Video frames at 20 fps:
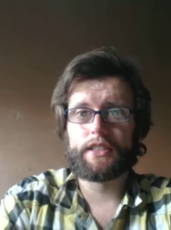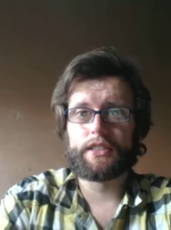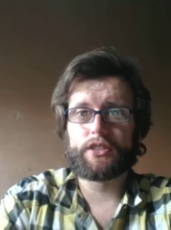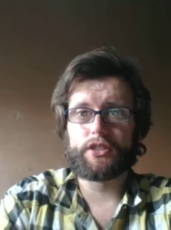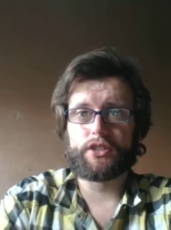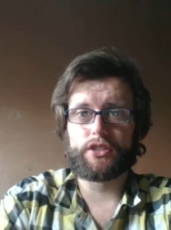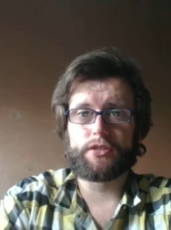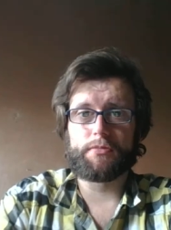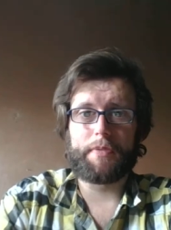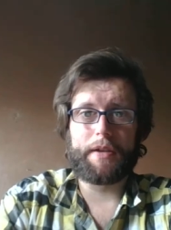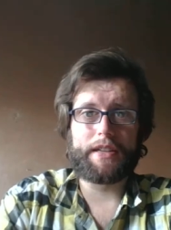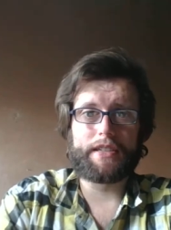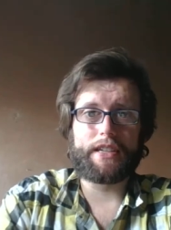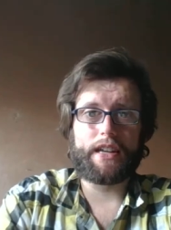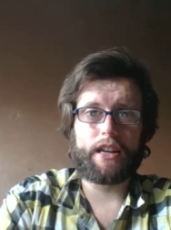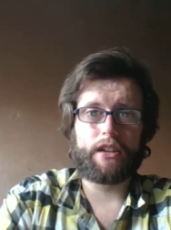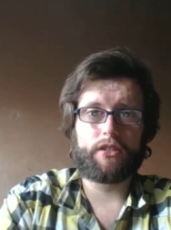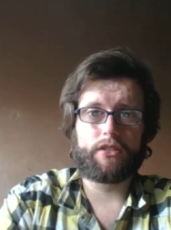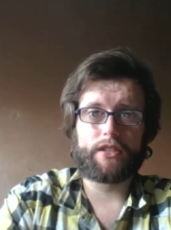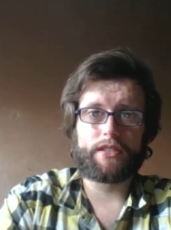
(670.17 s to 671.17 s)
Just depends
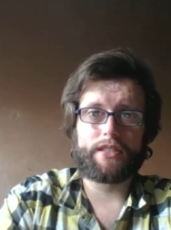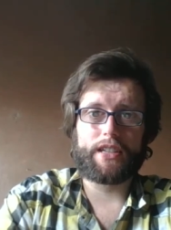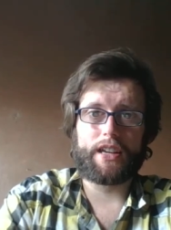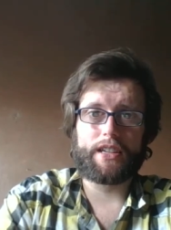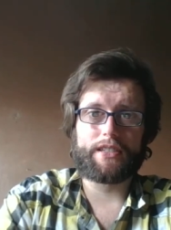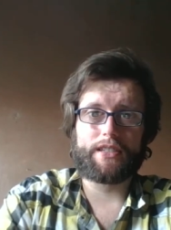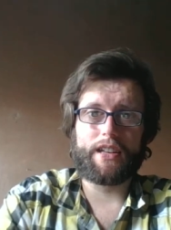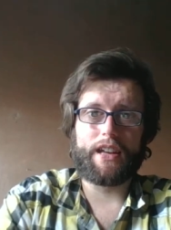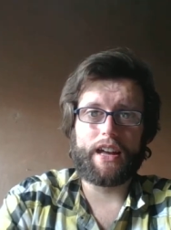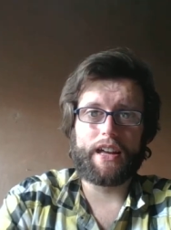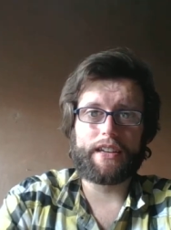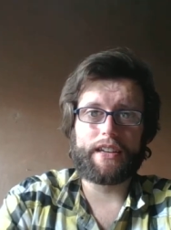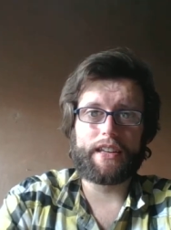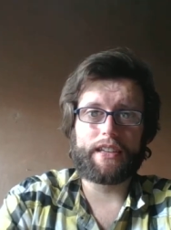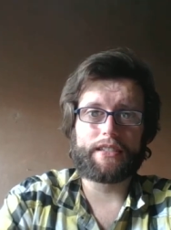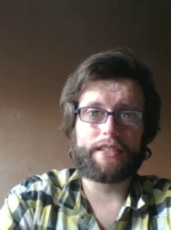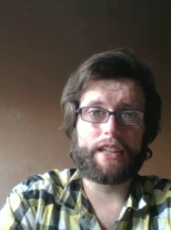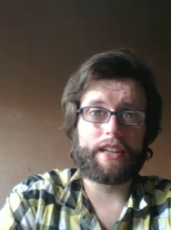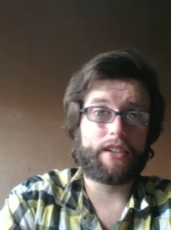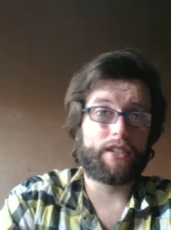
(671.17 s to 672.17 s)
how long it takes to edit,
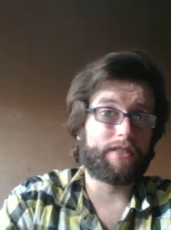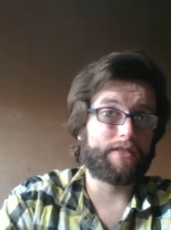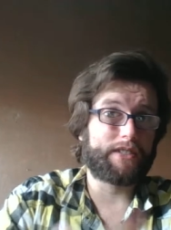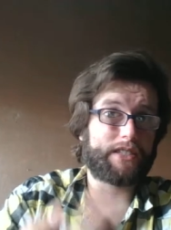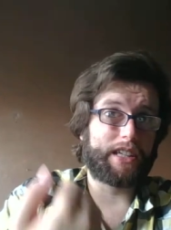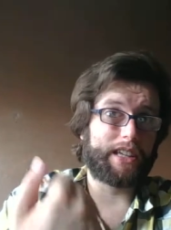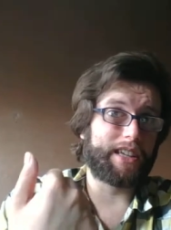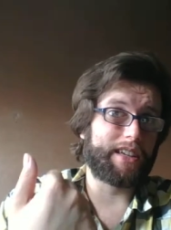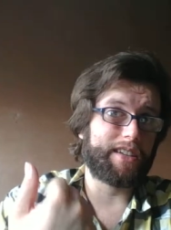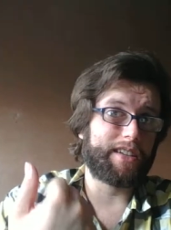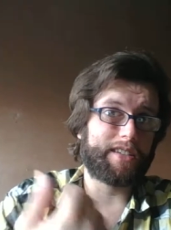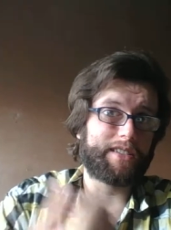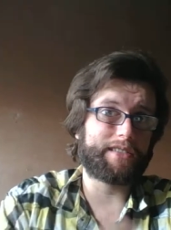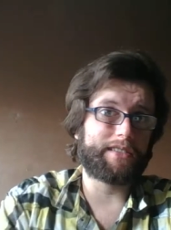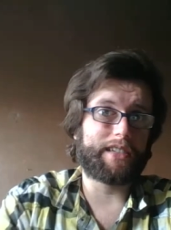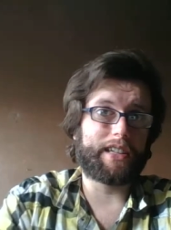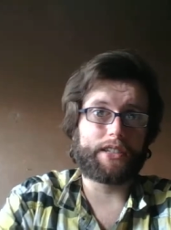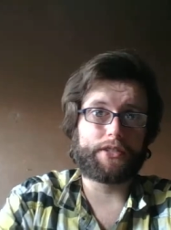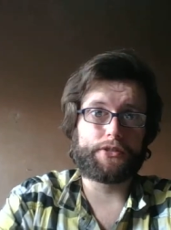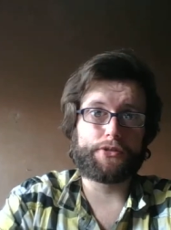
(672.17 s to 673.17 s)
and then obviously
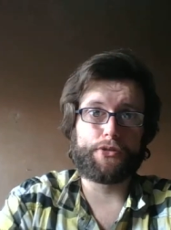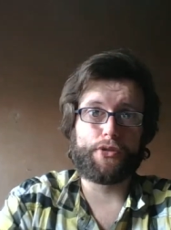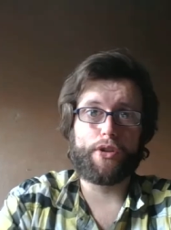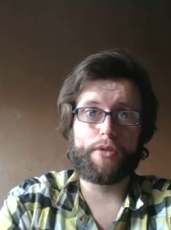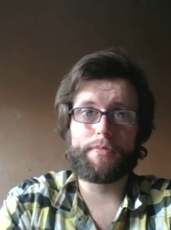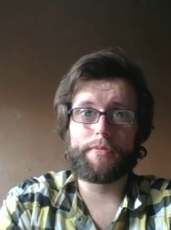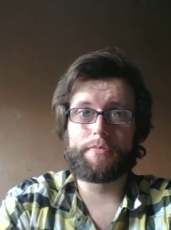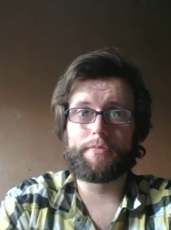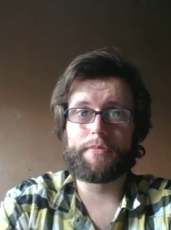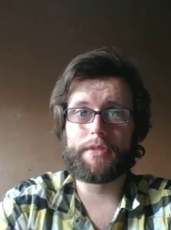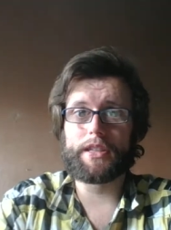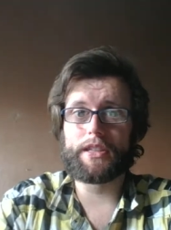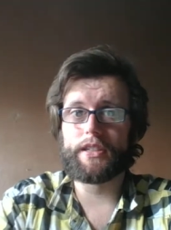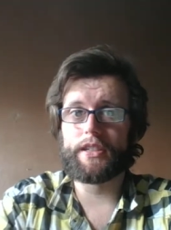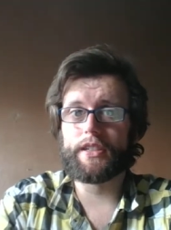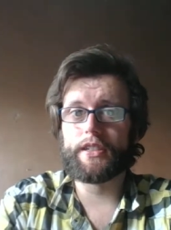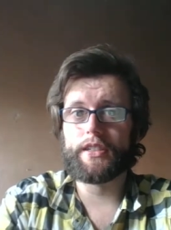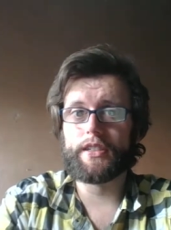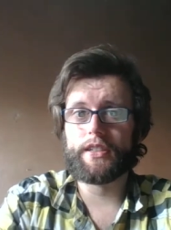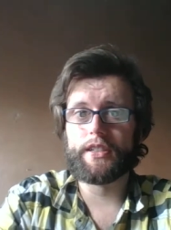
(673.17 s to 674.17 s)
Nick dropping me
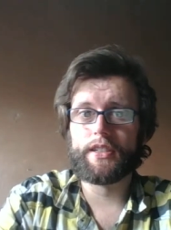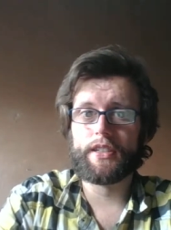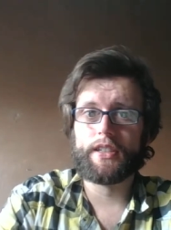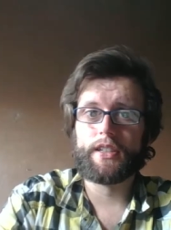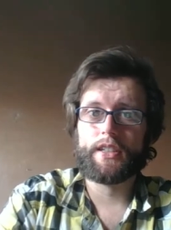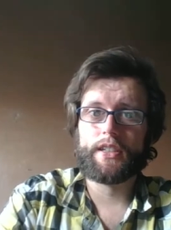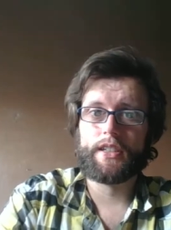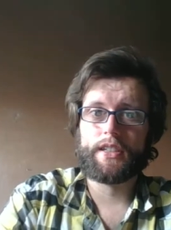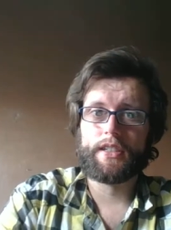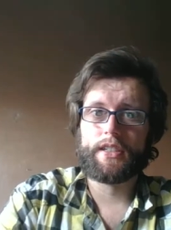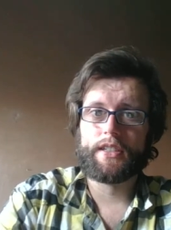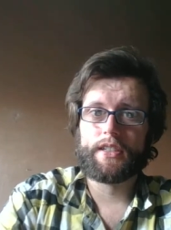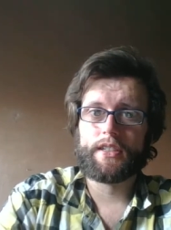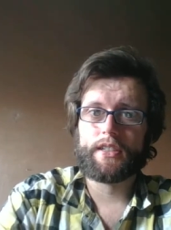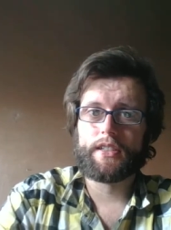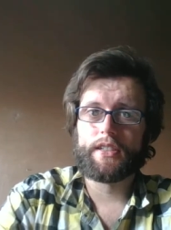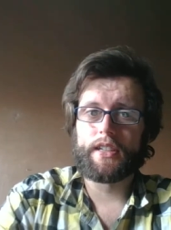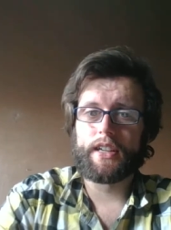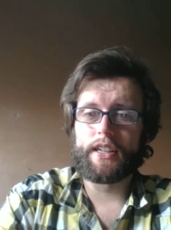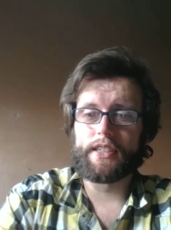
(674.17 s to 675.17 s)
the
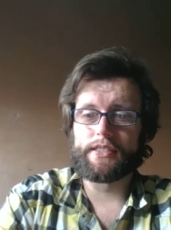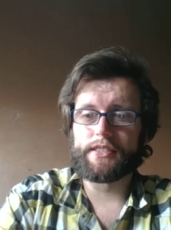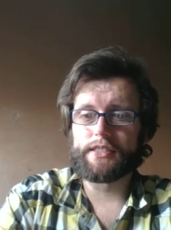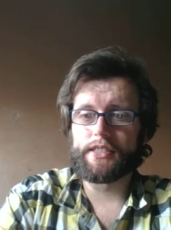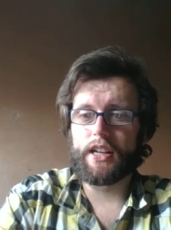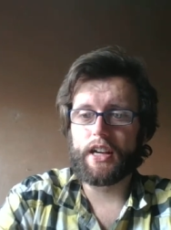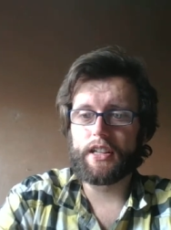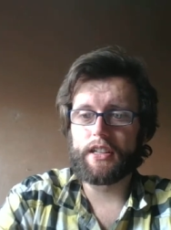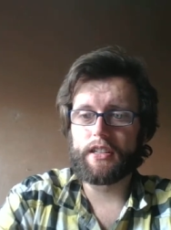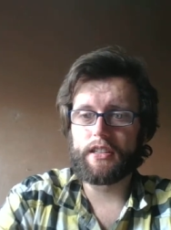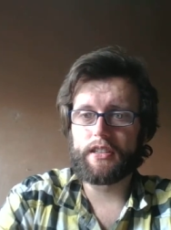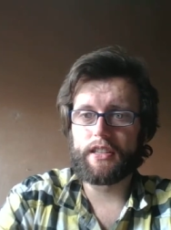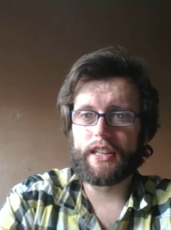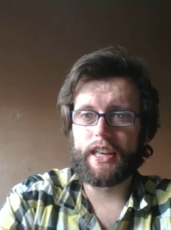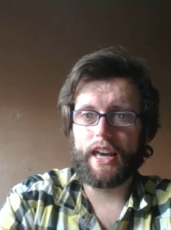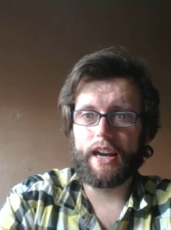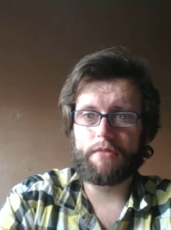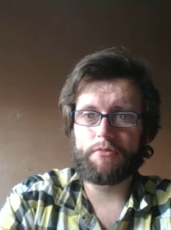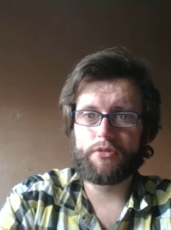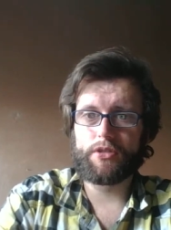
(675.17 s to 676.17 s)
his side of the
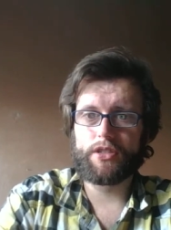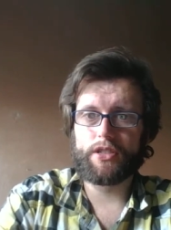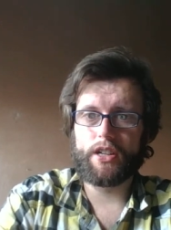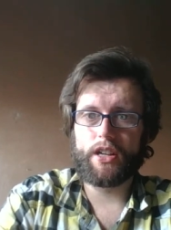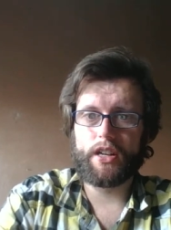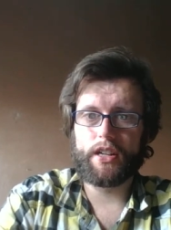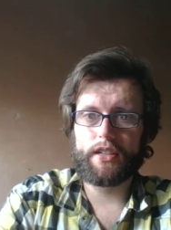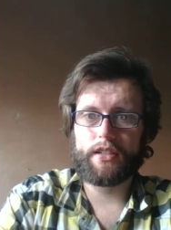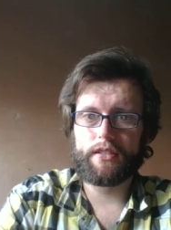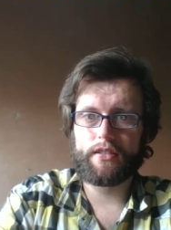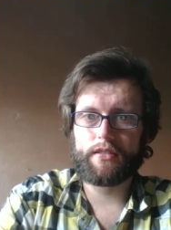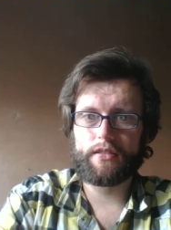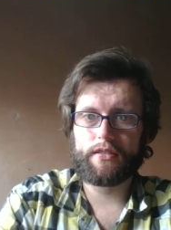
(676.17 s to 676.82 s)
camera side.